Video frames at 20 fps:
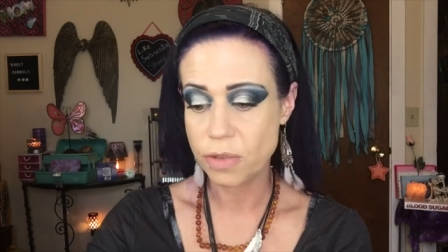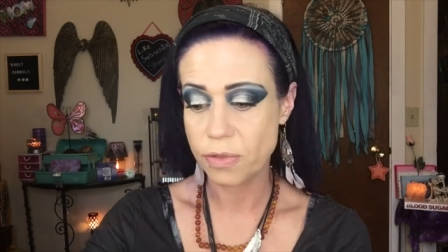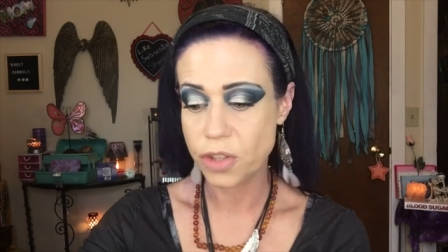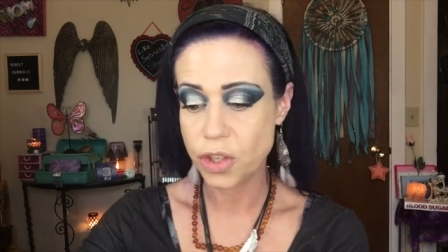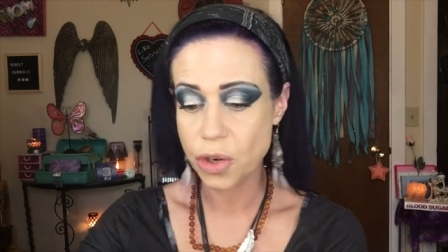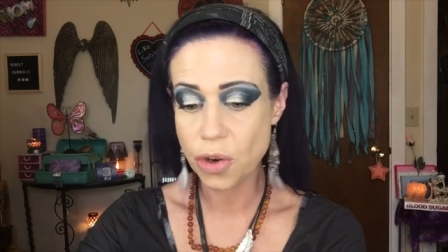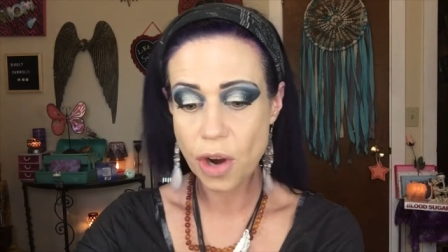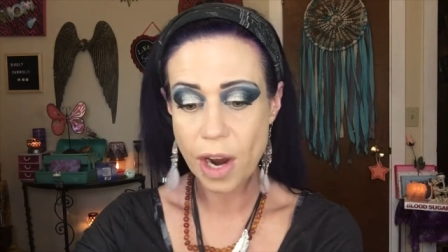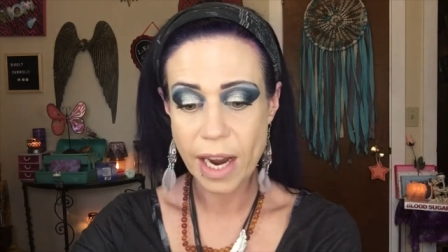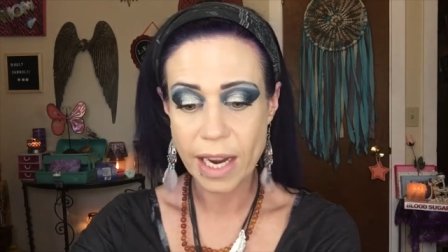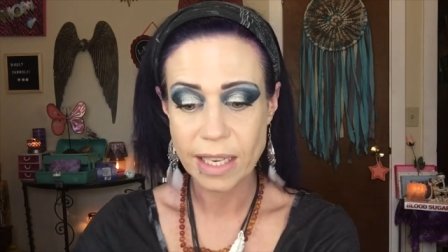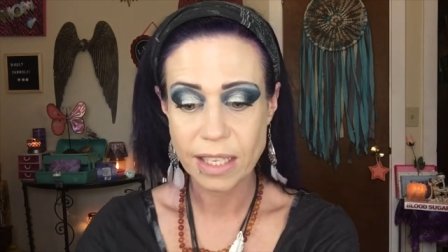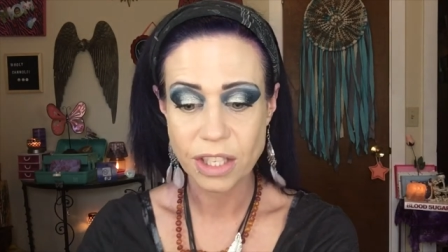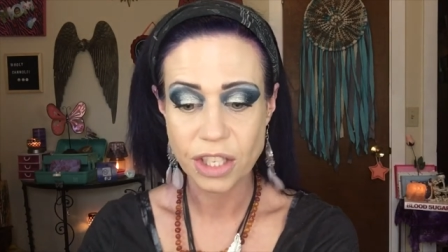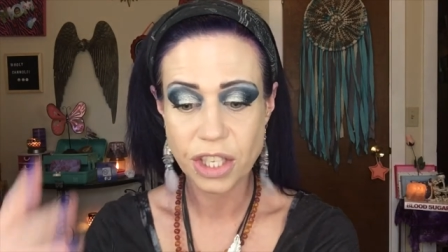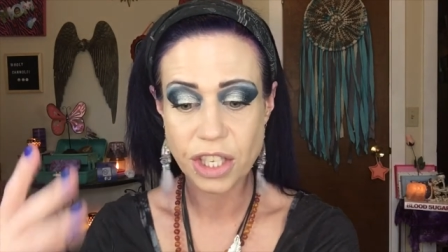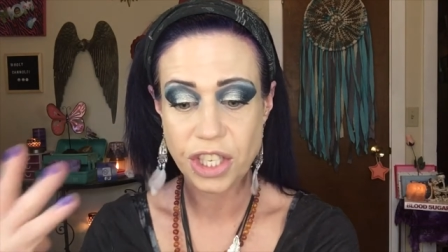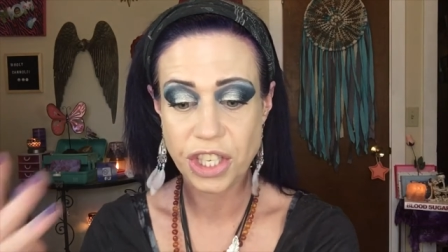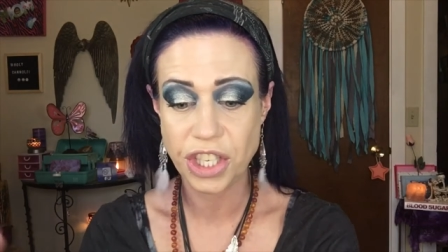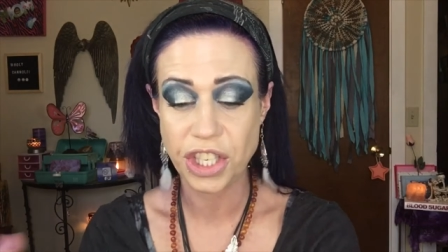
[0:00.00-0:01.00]
trying
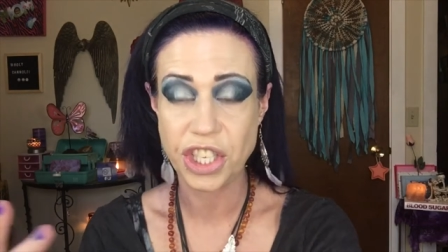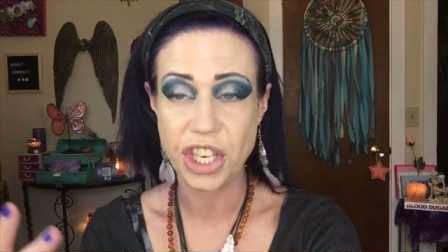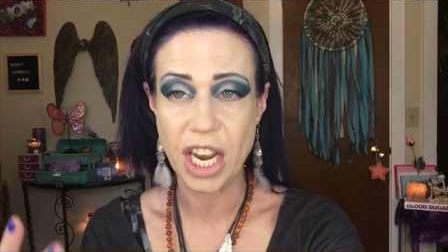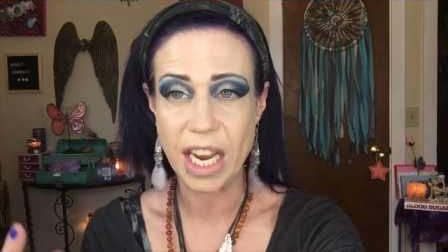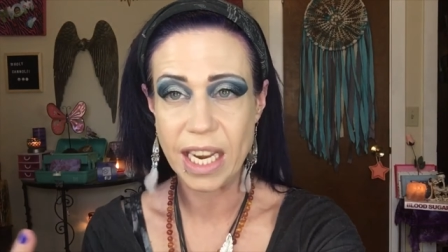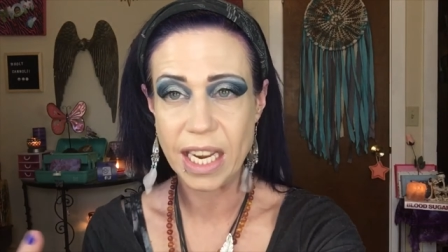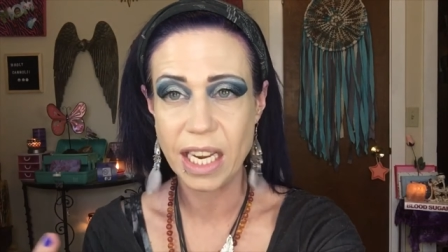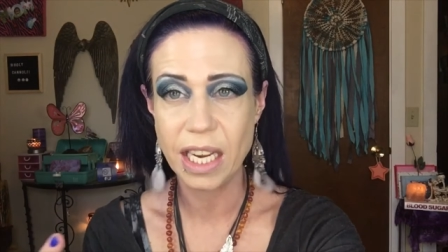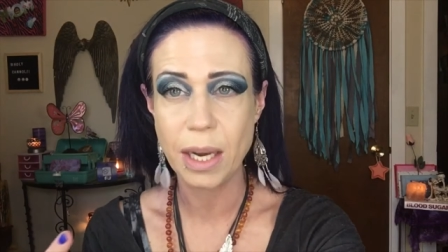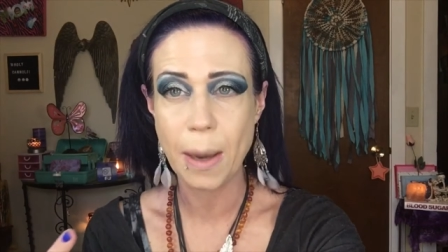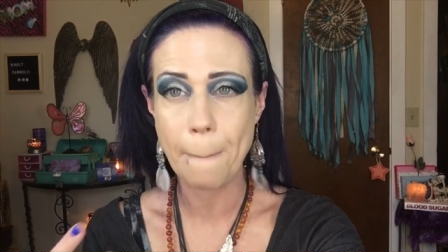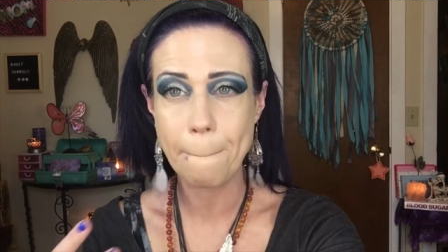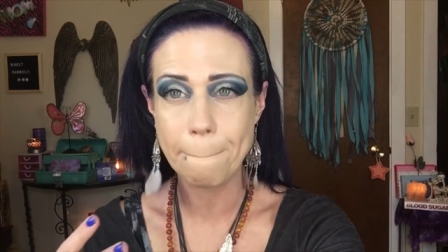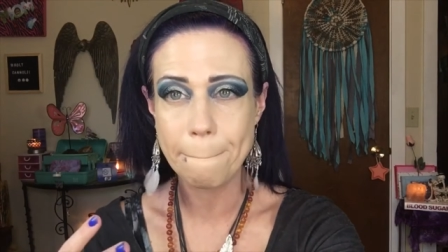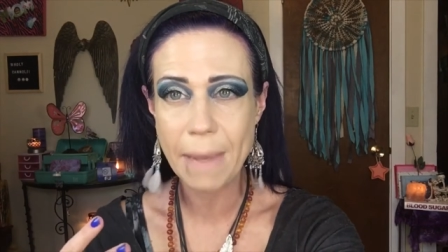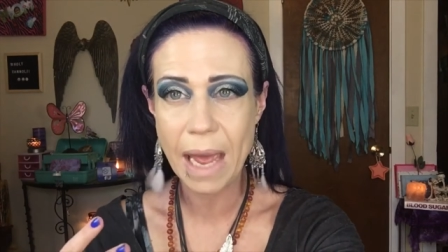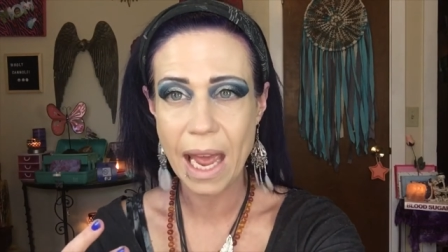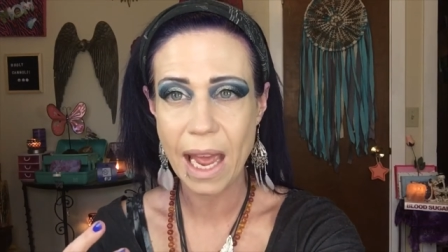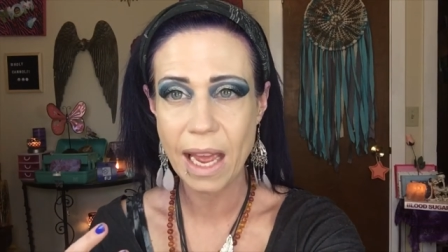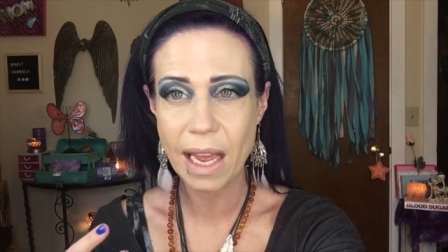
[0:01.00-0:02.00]
to shade
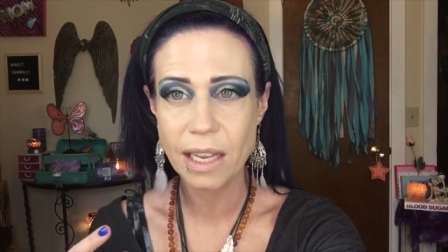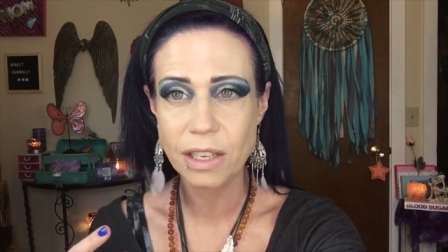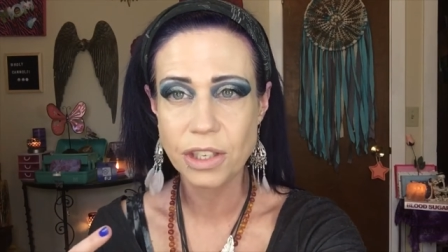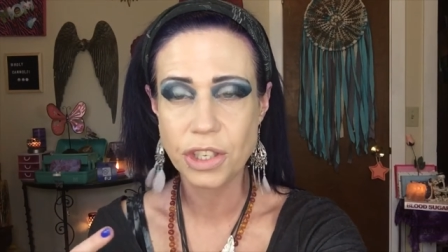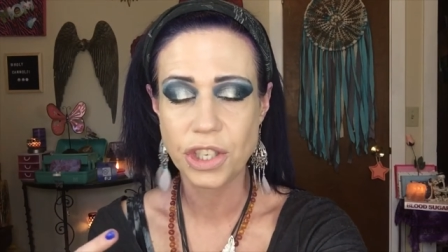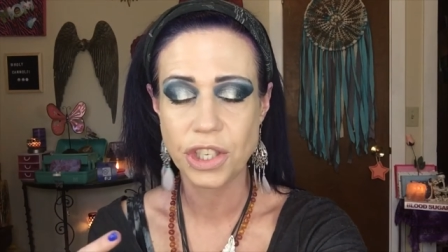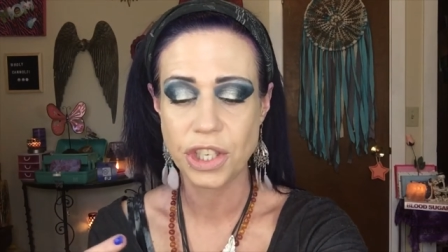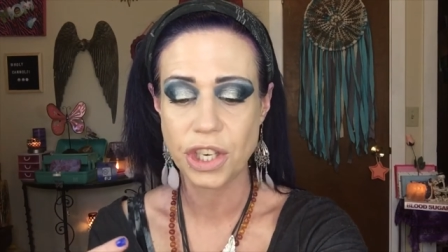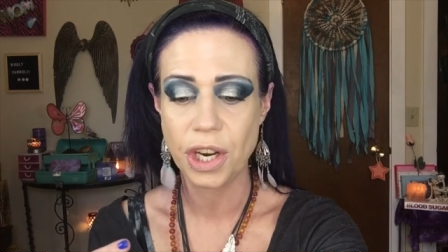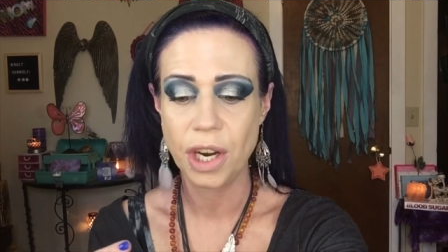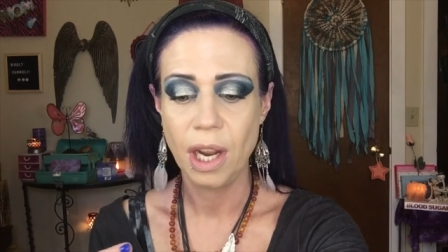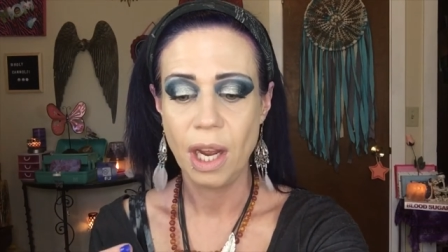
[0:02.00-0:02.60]
match,